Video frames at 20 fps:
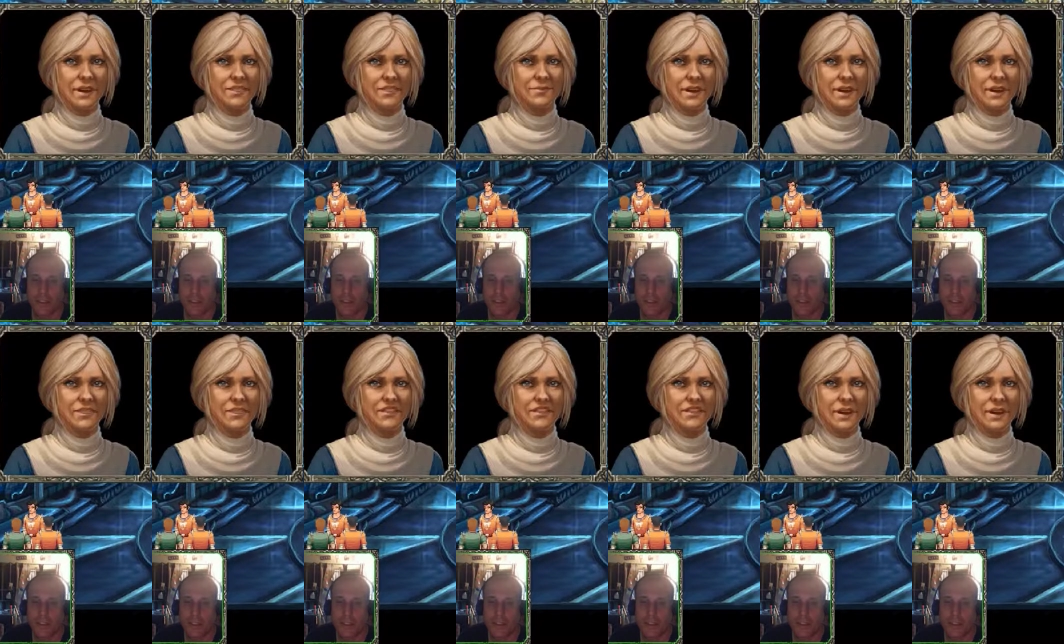Speaker 1: She
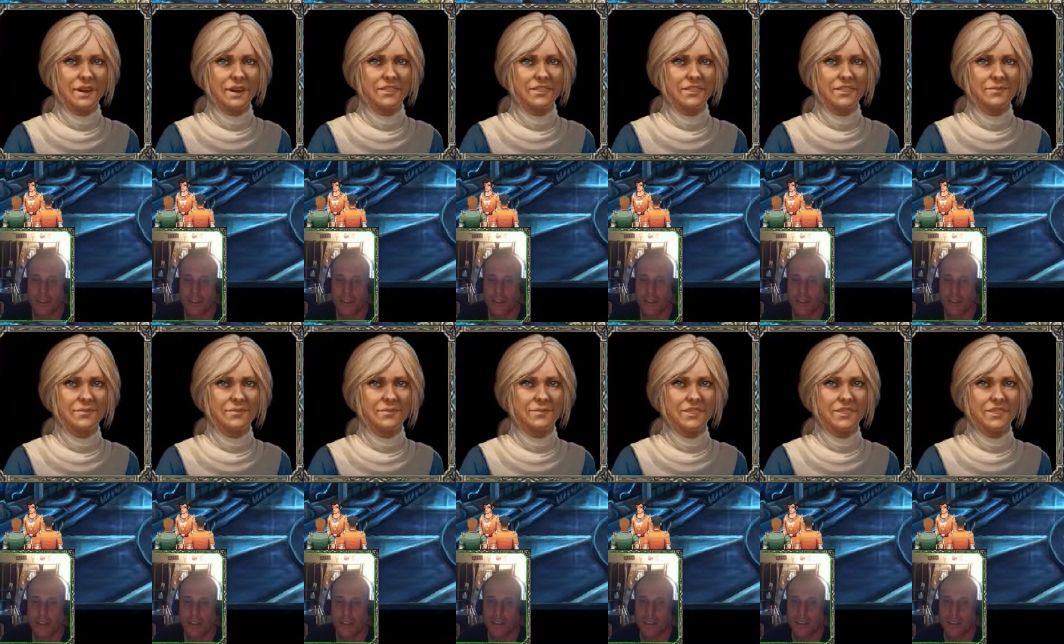makes
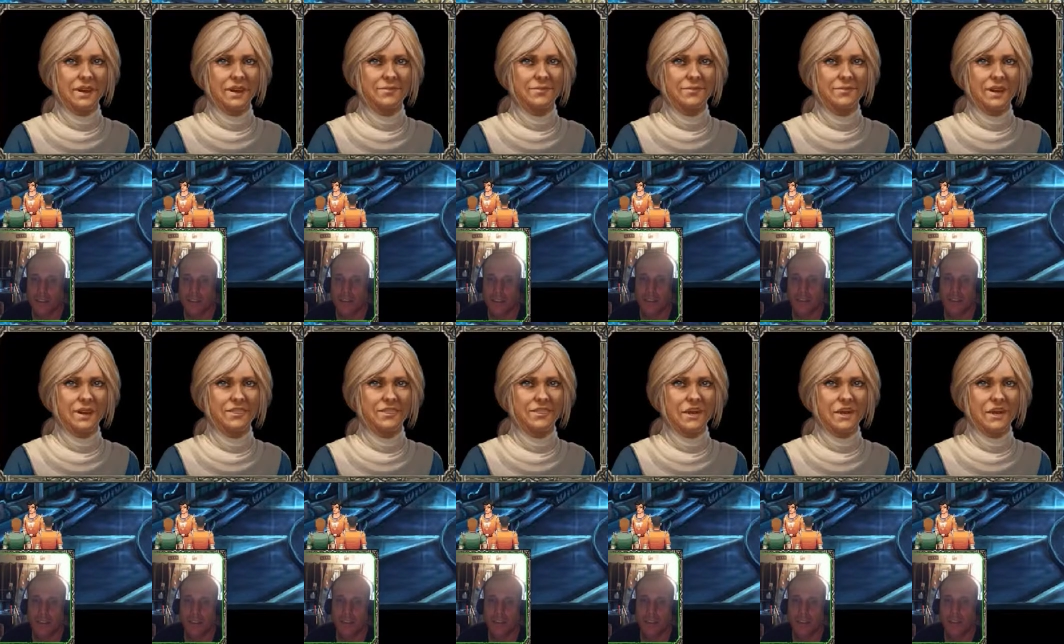lies seem
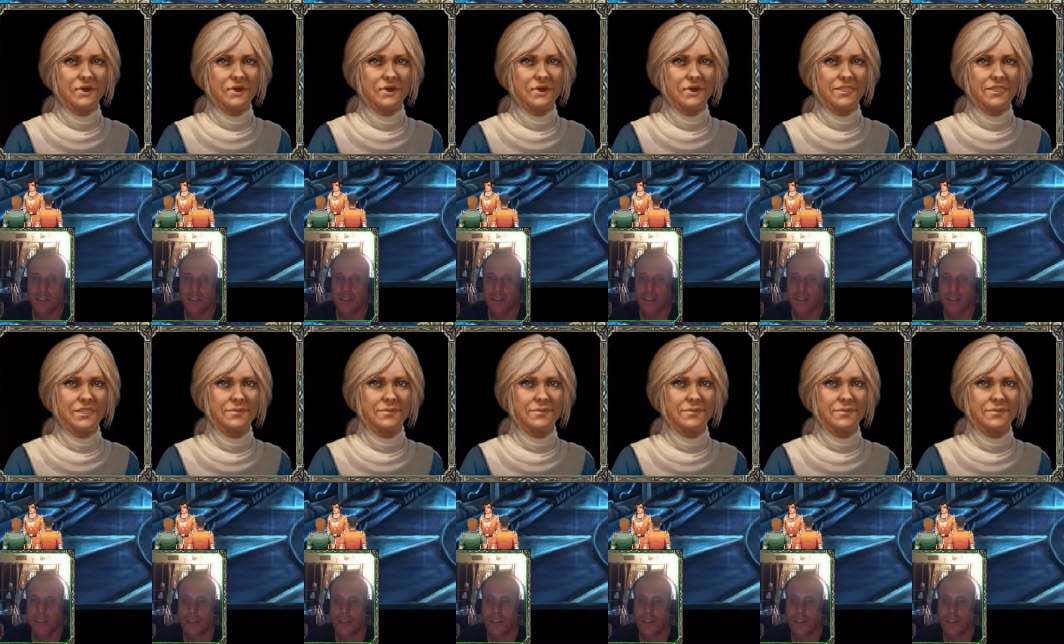as truths,
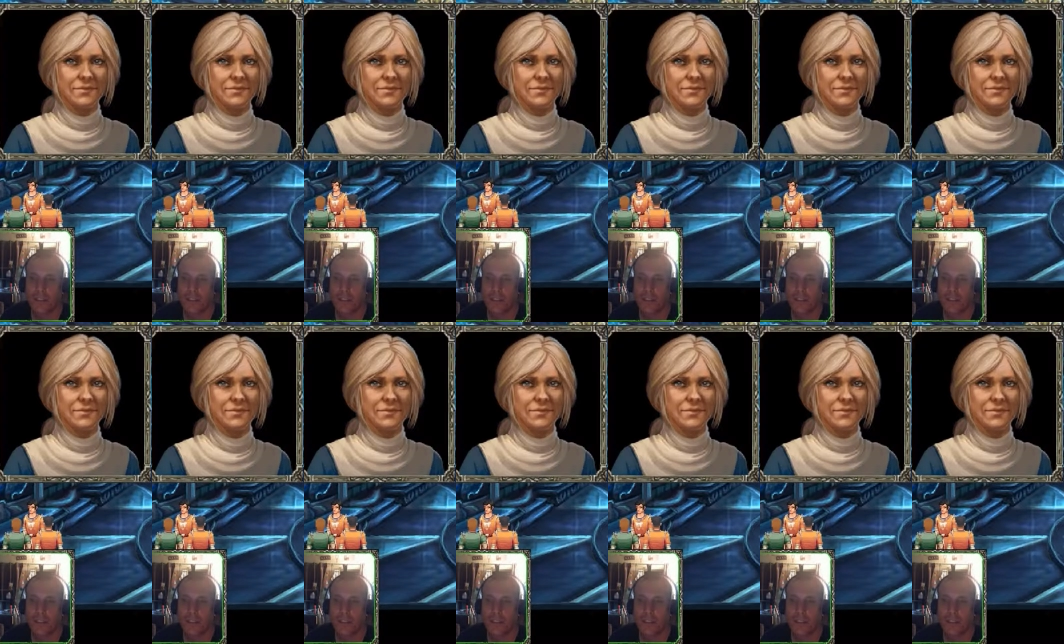